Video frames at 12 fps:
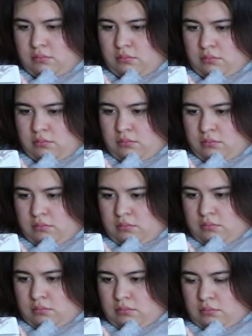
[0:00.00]

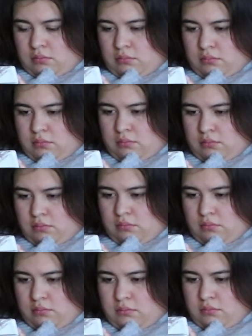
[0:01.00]

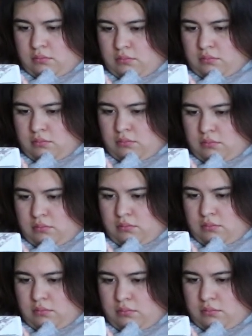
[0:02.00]

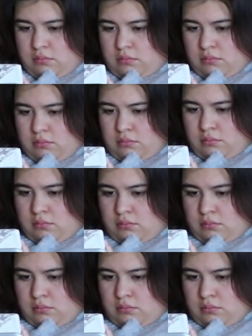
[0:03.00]
Nothing is said.